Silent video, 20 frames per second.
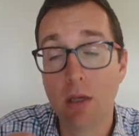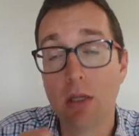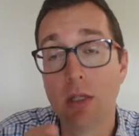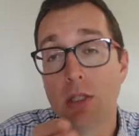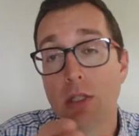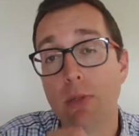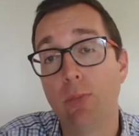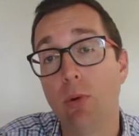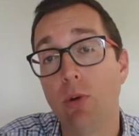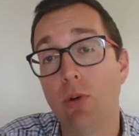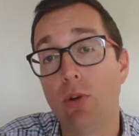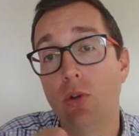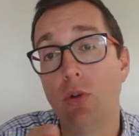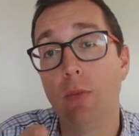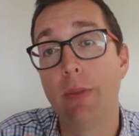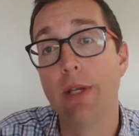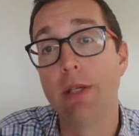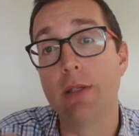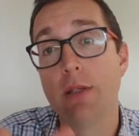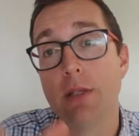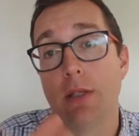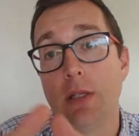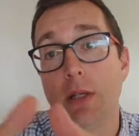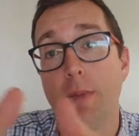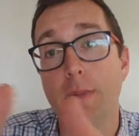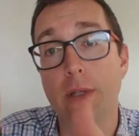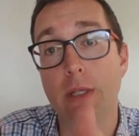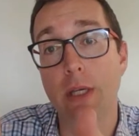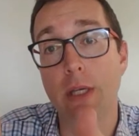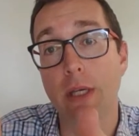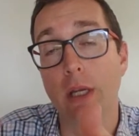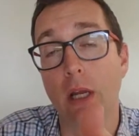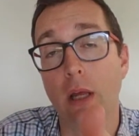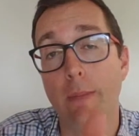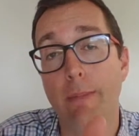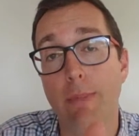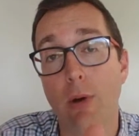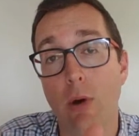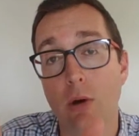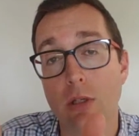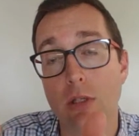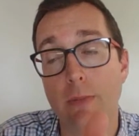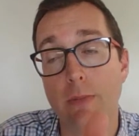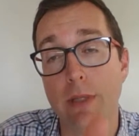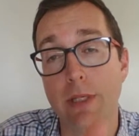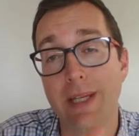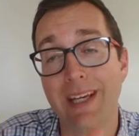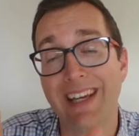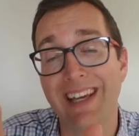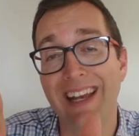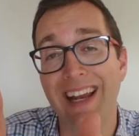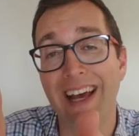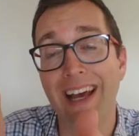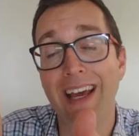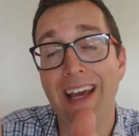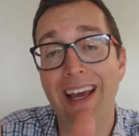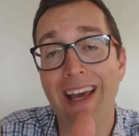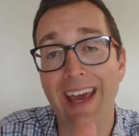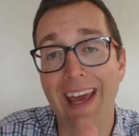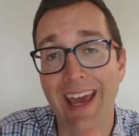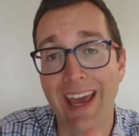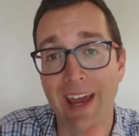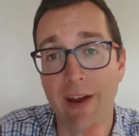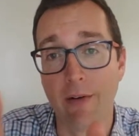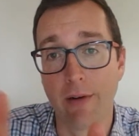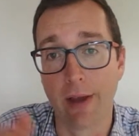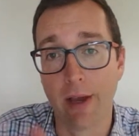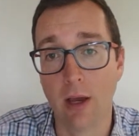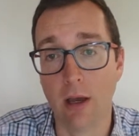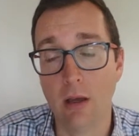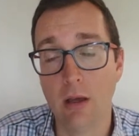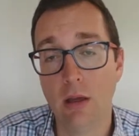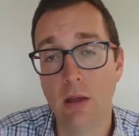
to put your business in a particular box, a particular area.